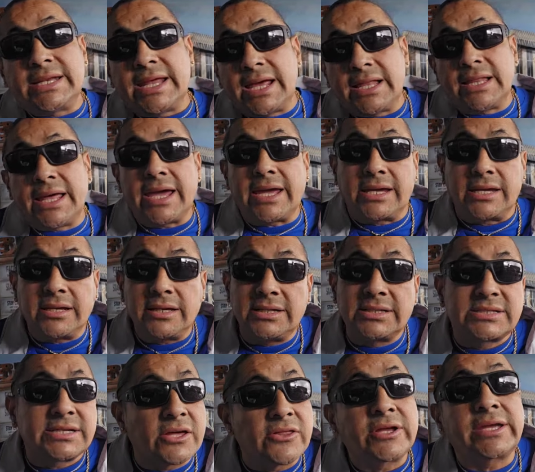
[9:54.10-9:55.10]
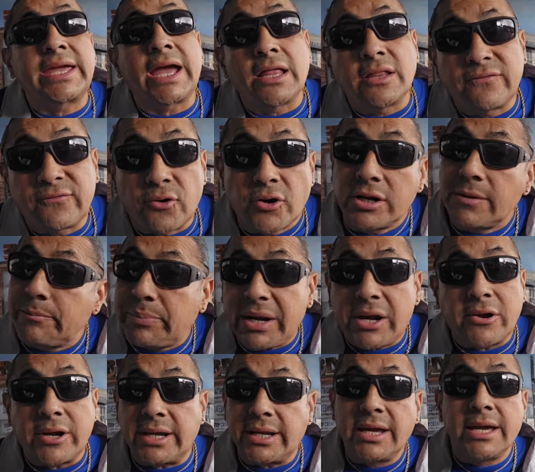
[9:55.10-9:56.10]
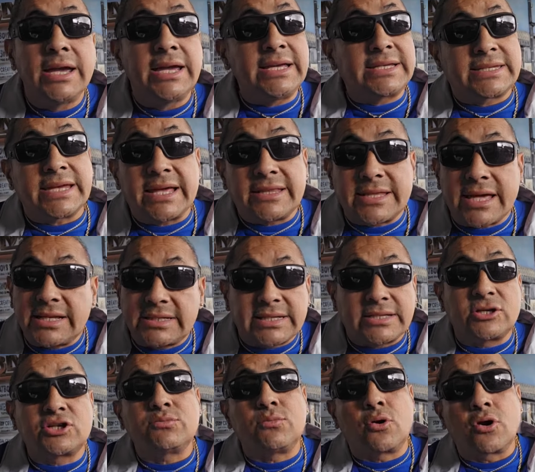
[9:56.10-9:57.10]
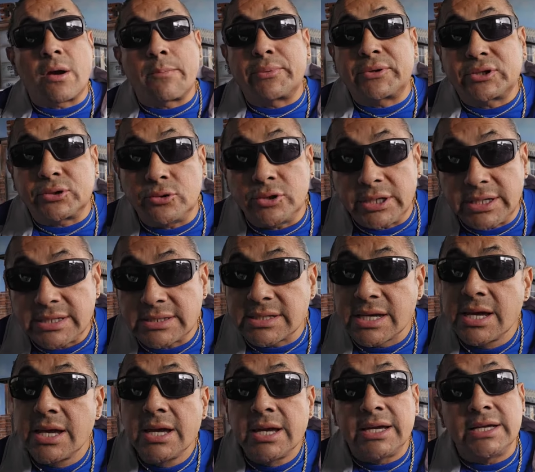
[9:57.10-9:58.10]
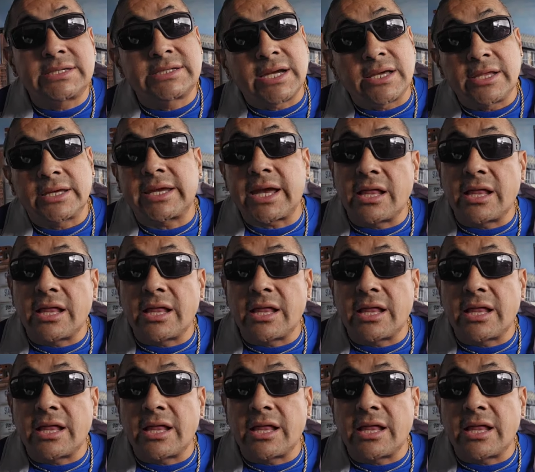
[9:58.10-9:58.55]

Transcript: in LA, in Southern California, period. He said that. He said there's more opportunities in Southern